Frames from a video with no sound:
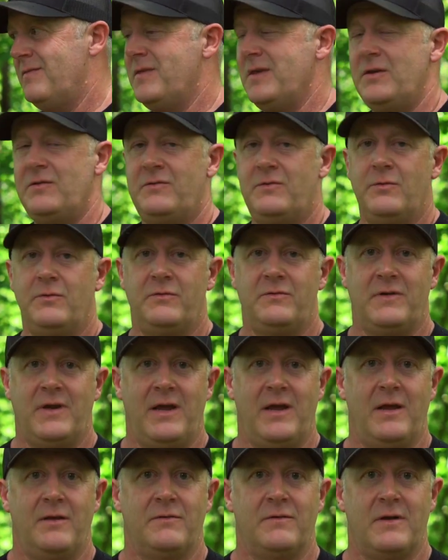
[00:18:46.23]
these two
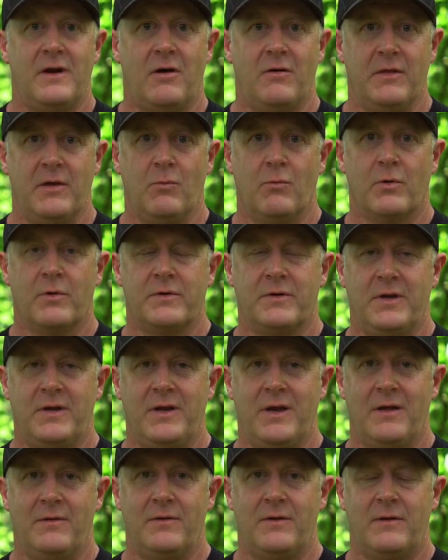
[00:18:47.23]
stands and how they work
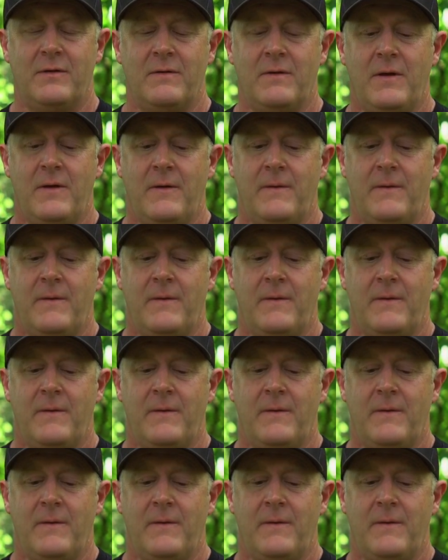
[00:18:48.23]
together.